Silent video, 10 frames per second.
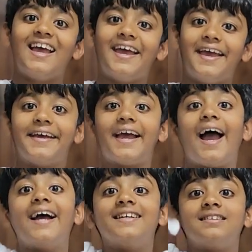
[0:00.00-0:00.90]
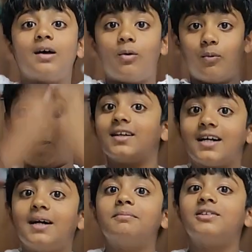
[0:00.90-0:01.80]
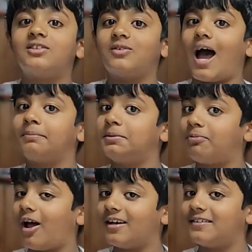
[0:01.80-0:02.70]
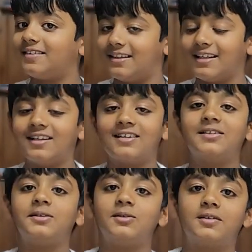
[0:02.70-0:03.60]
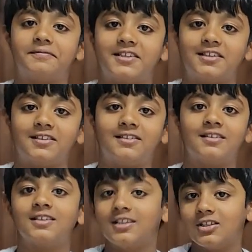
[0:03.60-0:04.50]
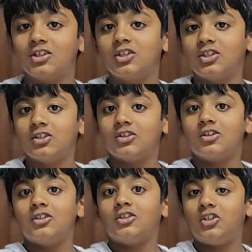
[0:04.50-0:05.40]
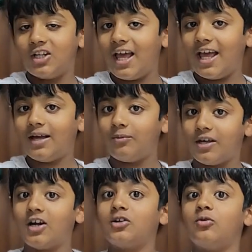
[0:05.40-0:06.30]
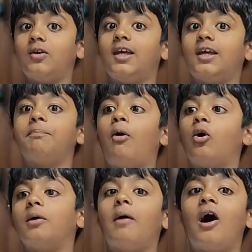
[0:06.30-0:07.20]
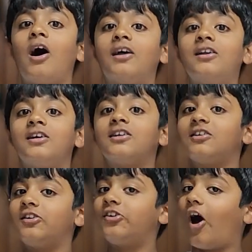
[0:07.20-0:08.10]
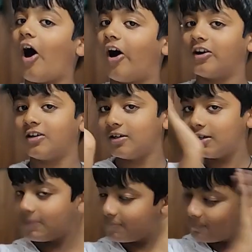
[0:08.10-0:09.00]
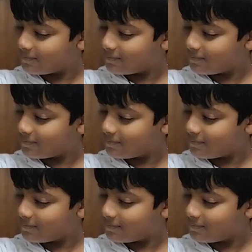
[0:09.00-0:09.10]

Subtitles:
Hey guys, welcome to Abby Fry's Little Universe. Today we are doing Pokémon Talks,